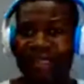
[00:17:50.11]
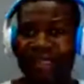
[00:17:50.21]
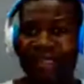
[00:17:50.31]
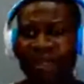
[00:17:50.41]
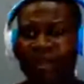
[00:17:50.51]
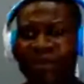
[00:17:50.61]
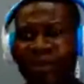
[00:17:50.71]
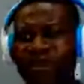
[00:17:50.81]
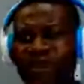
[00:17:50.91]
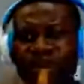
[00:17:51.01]
Come on, you
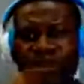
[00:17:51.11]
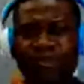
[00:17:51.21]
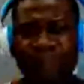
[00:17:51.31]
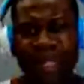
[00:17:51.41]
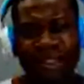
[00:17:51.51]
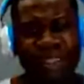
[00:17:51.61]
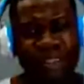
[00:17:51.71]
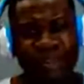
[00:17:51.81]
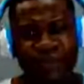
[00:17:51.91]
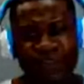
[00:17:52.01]
don't predict the
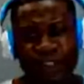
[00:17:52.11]
future.